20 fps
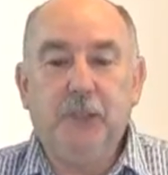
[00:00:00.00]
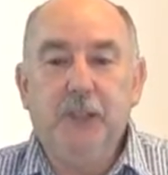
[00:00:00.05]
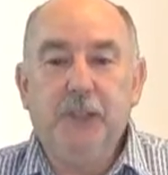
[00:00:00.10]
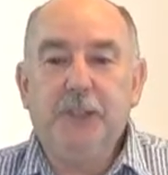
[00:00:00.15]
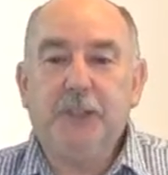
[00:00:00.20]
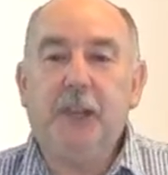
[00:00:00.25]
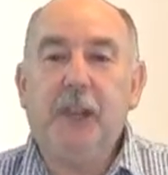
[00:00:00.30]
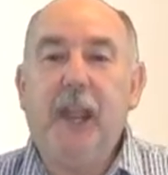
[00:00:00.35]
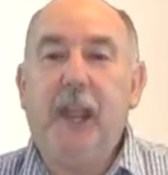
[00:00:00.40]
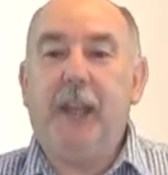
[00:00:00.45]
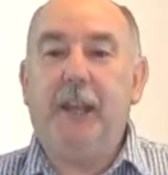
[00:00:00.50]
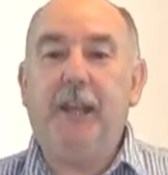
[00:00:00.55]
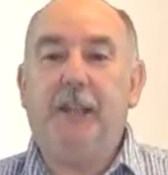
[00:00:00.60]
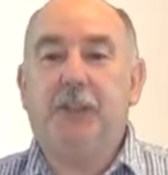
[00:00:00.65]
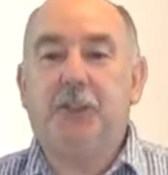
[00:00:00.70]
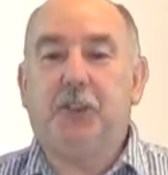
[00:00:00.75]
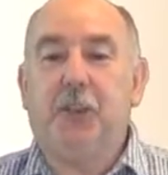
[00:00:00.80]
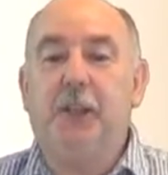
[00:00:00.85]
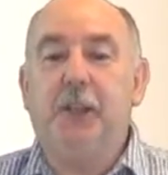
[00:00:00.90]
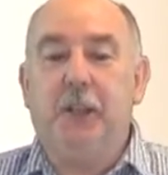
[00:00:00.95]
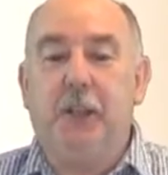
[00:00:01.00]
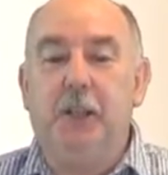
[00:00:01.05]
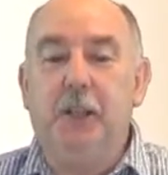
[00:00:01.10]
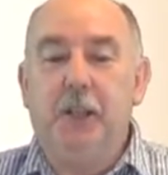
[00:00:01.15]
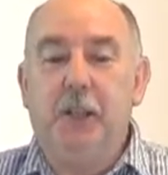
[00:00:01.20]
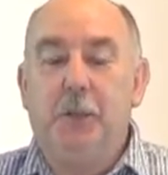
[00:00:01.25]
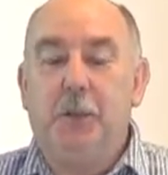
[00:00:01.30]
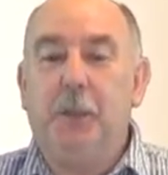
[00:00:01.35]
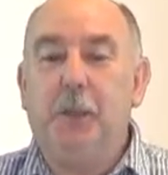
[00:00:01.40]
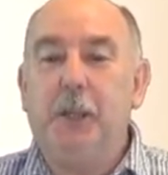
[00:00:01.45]
So how do you treat it?
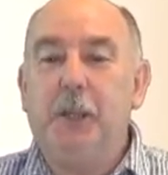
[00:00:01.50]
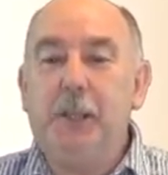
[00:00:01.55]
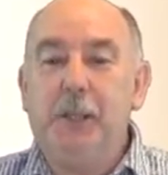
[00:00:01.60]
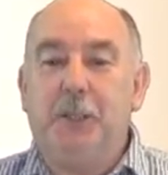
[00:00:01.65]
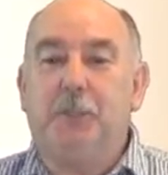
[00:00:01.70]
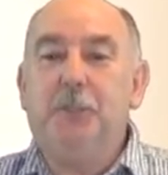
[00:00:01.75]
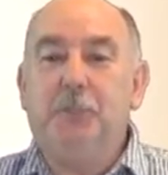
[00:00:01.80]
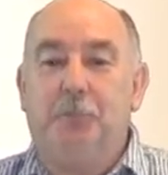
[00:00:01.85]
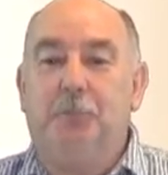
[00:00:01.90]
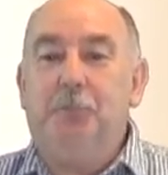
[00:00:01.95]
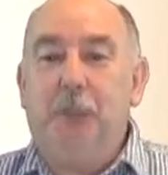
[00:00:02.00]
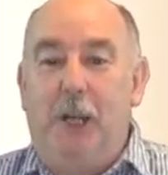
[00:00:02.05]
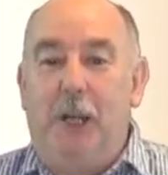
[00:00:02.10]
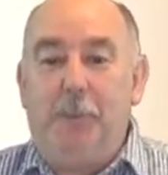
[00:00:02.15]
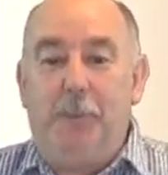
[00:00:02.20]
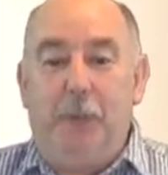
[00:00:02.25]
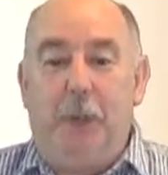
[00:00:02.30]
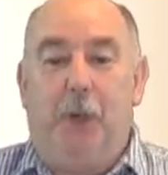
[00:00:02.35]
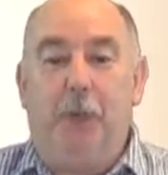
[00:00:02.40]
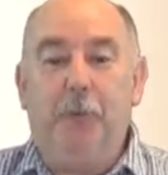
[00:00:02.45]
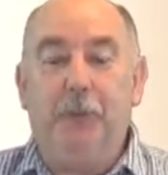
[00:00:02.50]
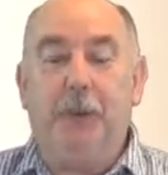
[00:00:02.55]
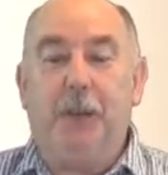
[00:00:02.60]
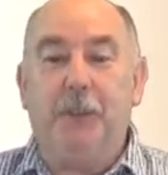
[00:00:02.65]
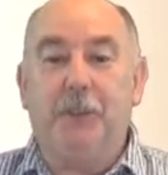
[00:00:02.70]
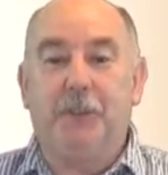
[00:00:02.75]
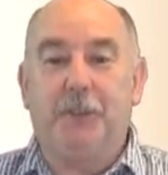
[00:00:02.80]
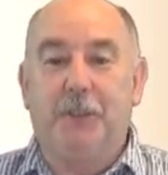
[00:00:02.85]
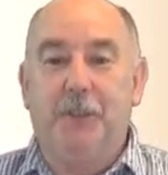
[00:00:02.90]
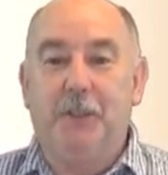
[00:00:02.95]
Well, I think it should really be
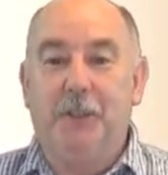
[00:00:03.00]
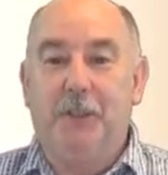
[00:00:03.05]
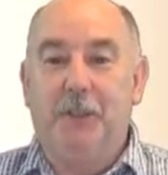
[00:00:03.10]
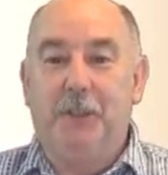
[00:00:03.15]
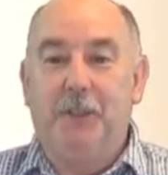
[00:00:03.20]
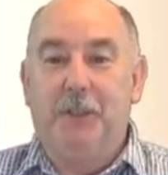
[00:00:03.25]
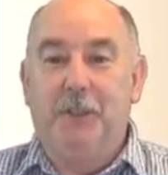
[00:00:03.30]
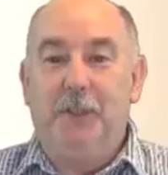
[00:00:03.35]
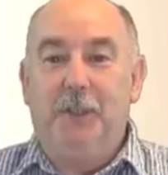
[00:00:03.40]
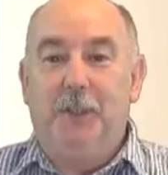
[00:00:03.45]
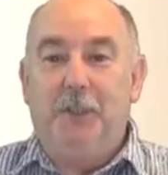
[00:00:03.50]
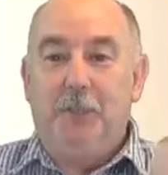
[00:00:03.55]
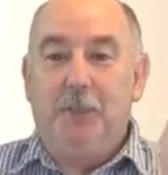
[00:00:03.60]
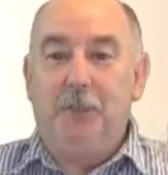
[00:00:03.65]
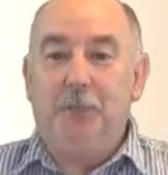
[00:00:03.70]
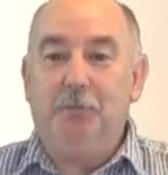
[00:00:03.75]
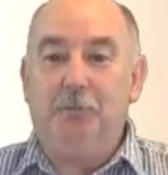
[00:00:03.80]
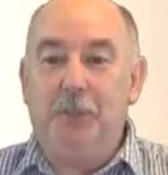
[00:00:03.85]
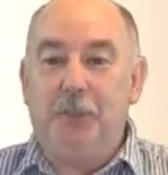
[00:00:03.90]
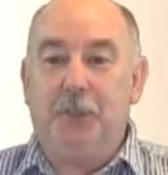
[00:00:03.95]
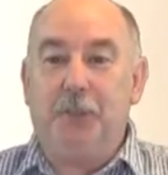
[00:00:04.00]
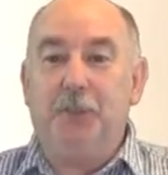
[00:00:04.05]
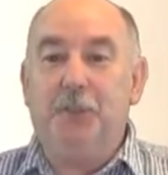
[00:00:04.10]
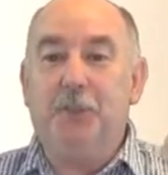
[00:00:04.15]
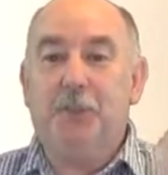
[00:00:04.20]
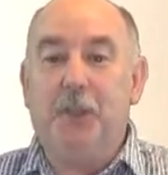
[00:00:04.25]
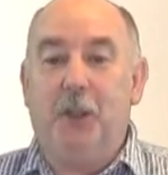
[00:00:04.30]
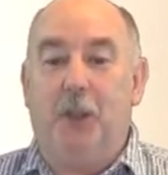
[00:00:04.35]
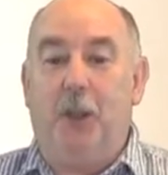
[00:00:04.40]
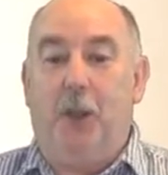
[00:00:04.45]
obvious.
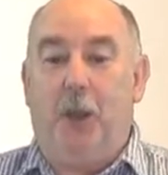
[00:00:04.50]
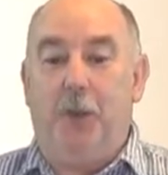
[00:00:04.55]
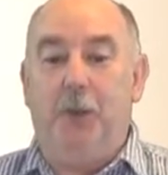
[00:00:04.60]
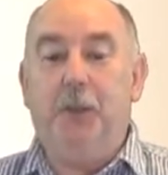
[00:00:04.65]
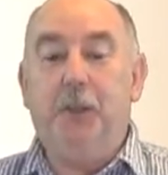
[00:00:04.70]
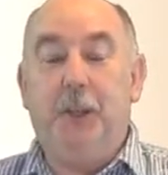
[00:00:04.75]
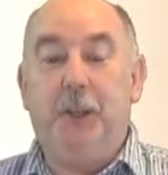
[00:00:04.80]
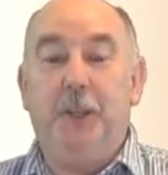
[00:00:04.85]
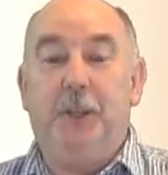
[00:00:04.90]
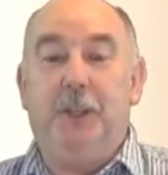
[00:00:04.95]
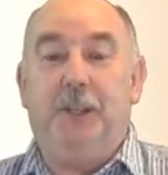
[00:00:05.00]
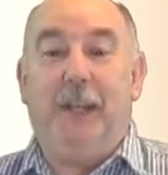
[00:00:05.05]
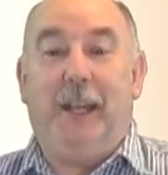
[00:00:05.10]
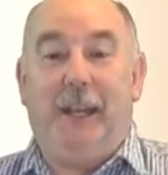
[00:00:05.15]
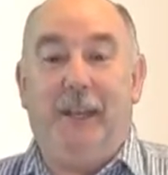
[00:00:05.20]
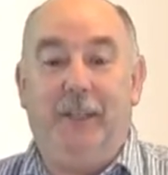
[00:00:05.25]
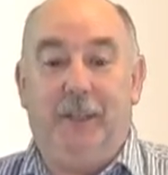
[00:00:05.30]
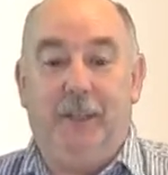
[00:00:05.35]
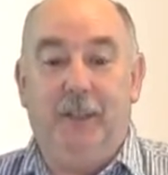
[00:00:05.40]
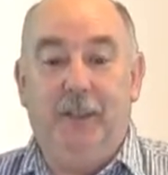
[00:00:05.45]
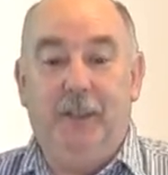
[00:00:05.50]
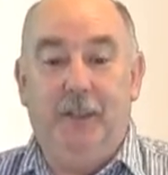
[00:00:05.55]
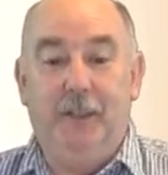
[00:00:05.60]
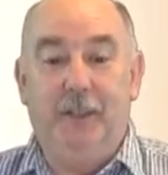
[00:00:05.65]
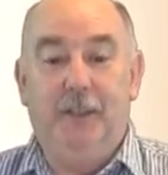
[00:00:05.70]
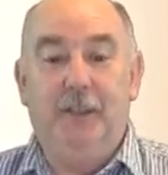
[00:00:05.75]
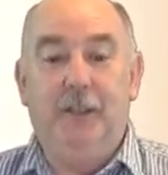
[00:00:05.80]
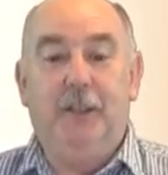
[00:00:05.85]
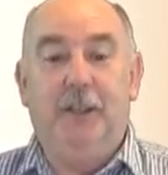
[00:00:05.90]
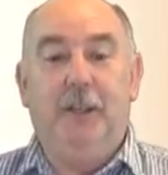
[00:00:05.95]
Reduce the load in the tendon
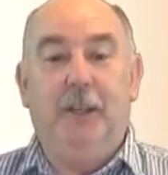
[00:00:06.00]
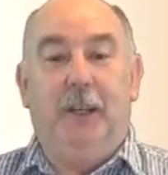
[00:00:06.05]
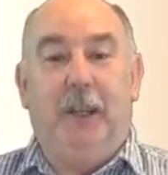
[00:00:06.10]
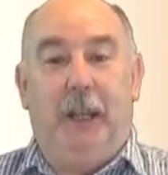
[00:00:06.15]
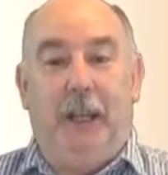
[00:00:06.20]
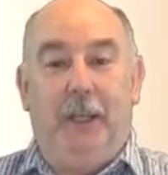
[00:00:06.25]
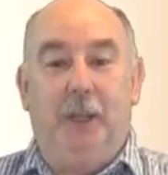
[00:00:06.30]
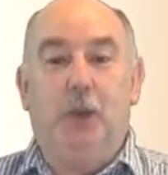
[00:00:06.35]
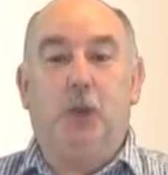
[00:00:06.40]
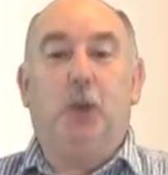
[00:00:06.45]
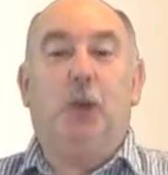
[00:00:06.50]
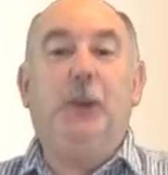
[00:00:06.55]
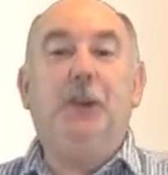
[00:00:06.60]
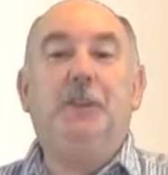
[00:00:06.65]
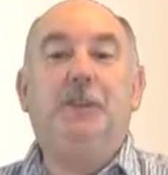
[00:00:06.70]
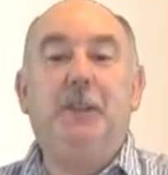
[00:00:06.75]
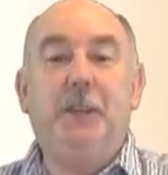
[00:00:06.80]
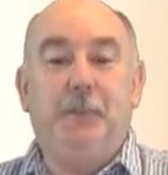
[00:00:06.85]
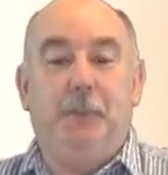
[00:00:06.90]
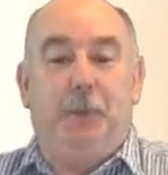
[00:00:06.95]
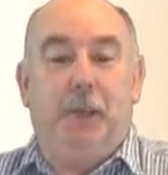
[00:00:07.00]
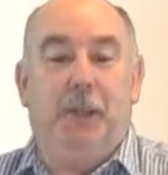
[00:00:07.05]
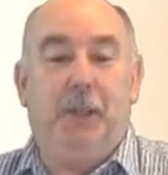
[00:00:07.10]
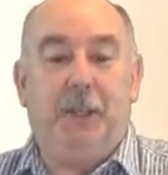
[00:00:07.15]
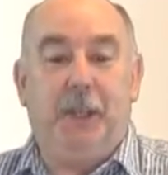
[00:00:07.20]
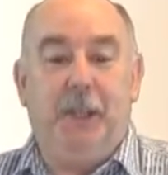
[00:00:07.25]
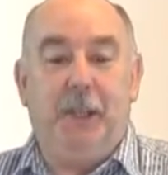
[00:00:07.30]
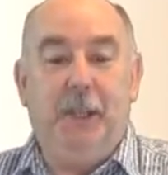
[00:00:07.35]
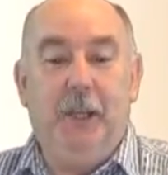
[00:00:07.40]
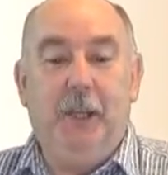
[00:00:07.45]
and increase the
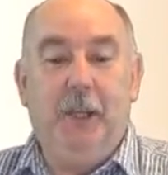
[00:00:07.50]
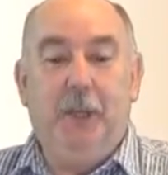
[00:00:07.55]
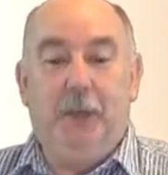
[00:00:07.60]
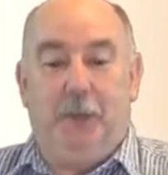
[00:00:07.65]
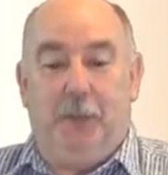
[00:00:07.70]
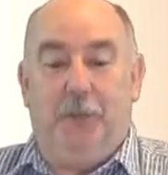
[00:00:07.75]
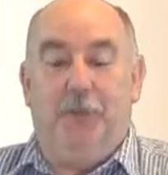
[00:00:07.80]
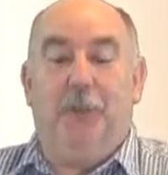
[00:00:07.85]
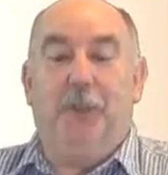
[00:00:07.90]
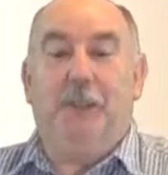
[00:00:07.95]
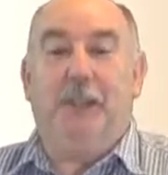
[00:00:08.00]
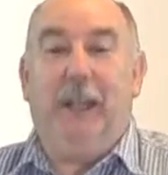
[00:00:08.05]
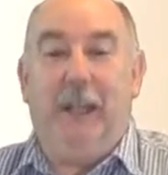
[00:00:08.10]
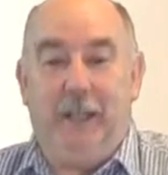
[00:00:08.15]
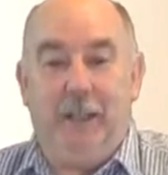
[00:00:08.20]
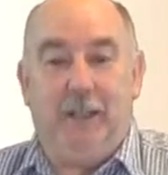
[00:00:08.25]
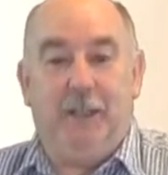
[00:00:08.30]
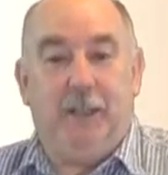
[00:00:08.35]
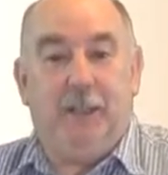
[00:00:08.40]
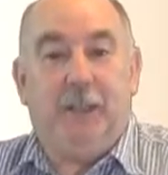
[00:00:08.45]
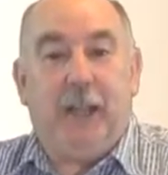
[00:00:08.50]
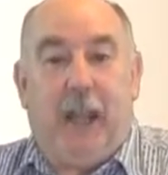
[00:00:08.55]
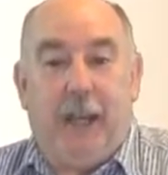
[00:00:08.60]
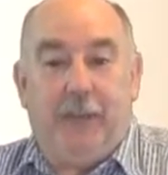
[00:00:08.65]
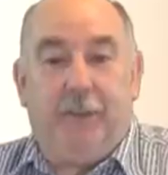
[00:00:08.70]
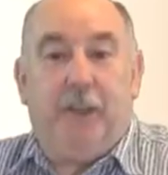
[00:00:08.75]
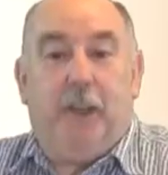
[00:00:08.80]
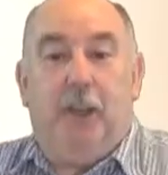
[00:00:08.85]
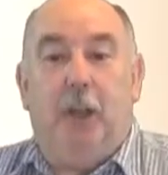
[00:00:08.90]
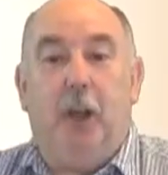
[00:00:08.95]
ability of the tendon to
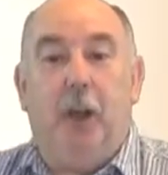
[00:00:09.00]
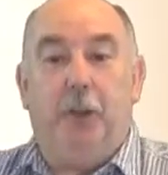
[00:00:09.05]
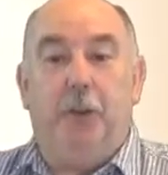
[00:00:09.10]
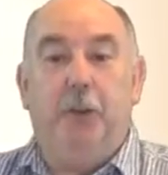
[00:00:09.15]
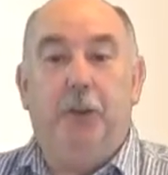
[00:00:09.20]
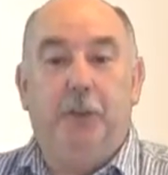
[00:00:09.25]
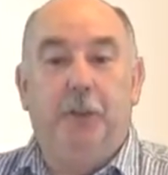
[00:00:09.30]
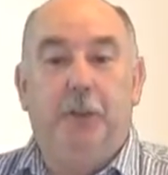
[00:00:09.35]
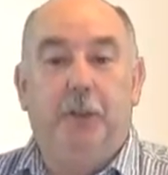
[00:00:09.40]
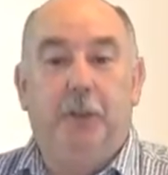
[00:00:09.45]
take the load.